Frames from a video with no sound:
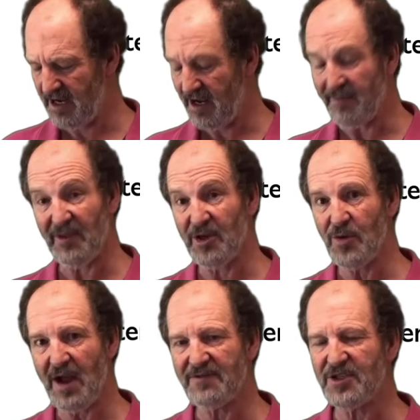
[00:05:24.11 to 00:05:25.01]
But they do
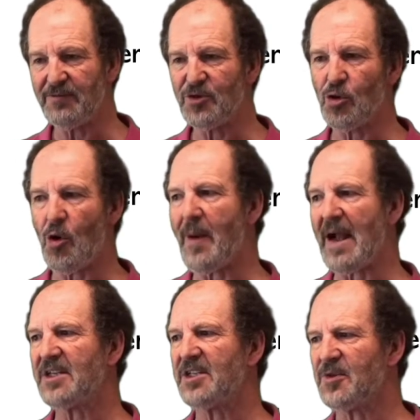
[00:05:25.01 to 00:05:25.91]
have some
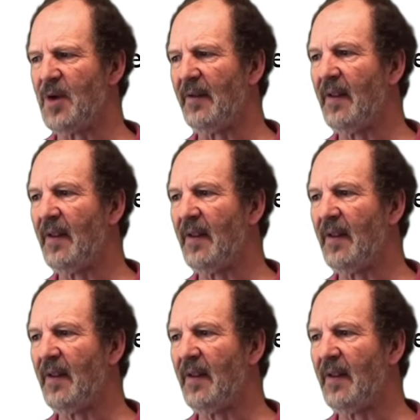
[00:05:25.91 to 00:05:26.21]
drawbacks as well.